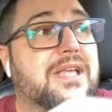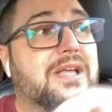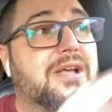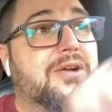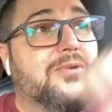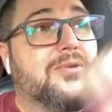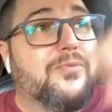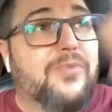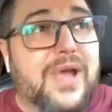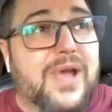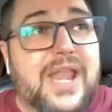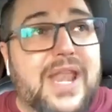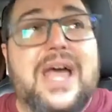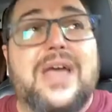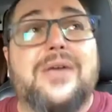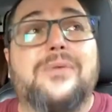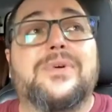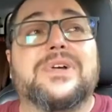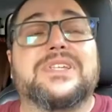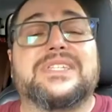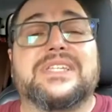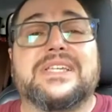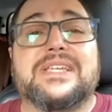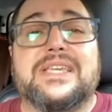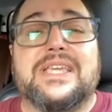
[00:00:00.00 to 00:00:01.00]
when I was
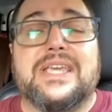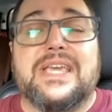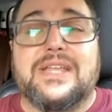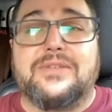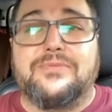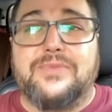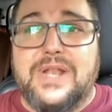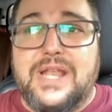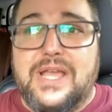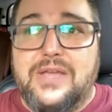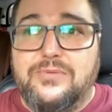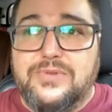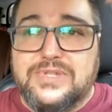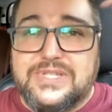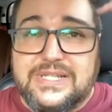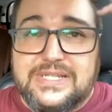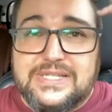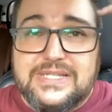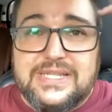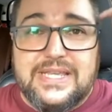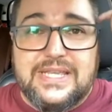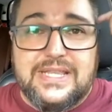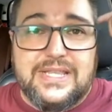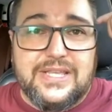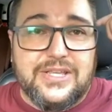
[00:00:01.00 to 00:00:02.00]
a kid, when I was a
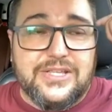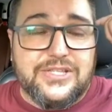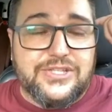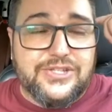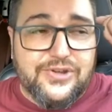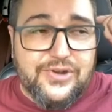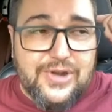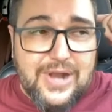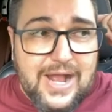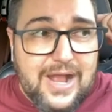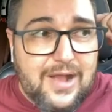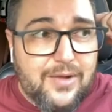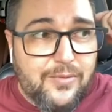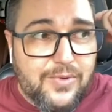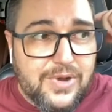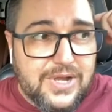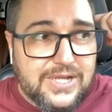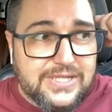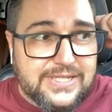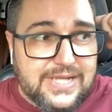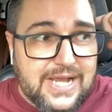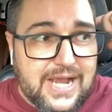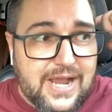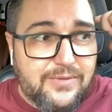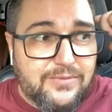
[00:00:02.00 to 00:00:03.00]
teenager, I was
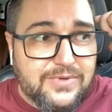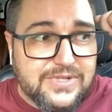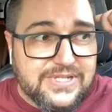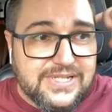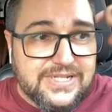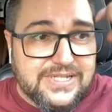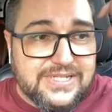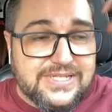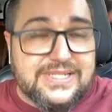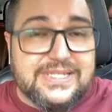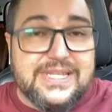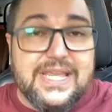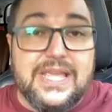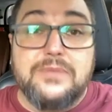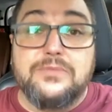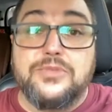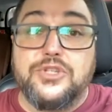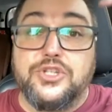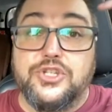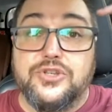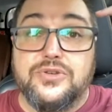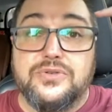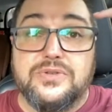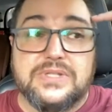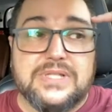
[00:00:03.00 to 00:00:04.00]
in the same
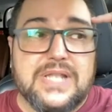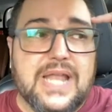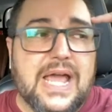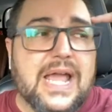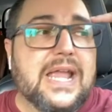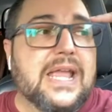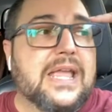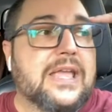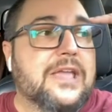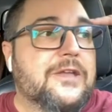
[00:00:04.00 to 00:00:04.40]
shoes. Like